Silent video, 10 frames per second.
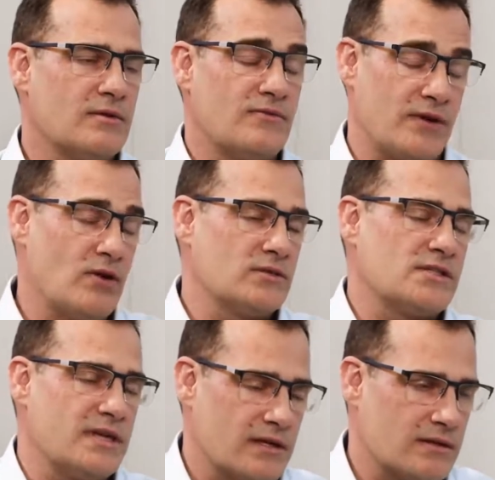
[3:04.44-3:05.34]
but not
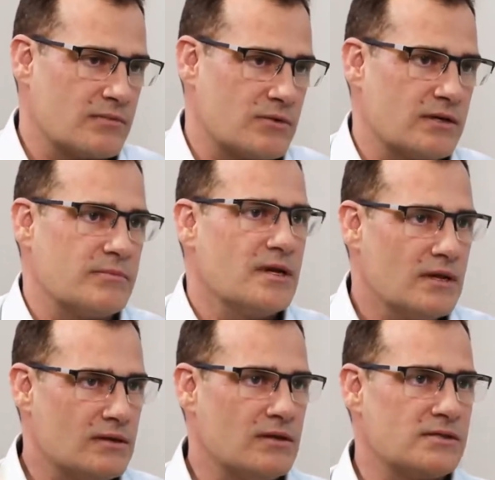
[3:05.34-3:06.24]
just nickel, the commodity, but
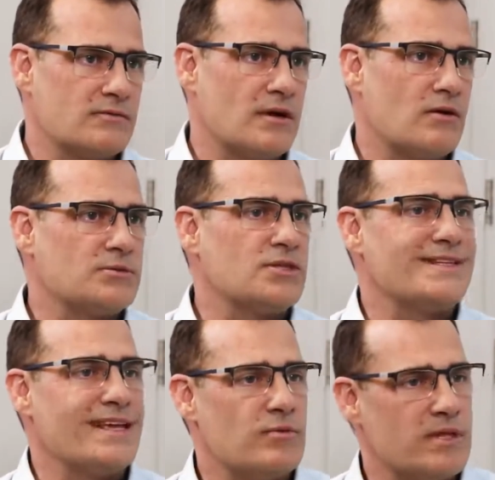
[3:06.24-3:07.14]
lots of
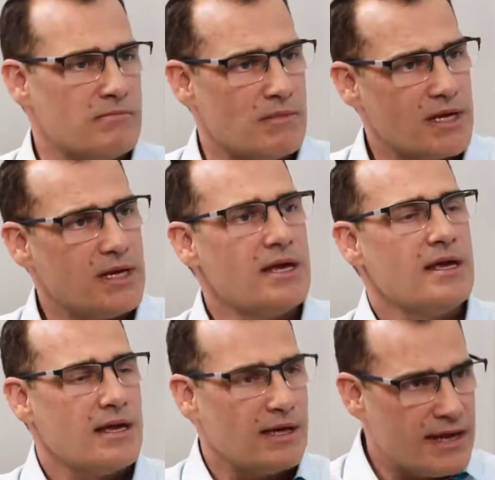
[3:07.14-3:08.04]
options within mining
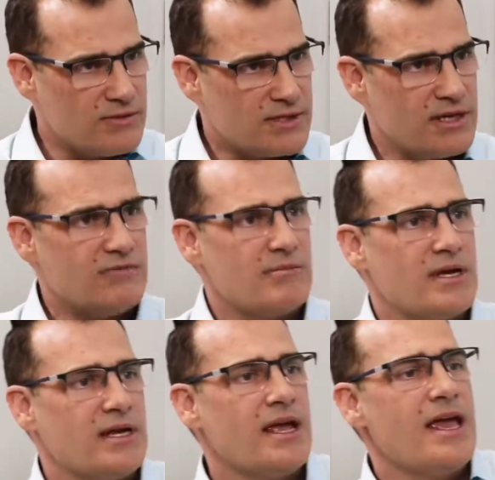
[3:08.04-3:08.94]
and outside of mining.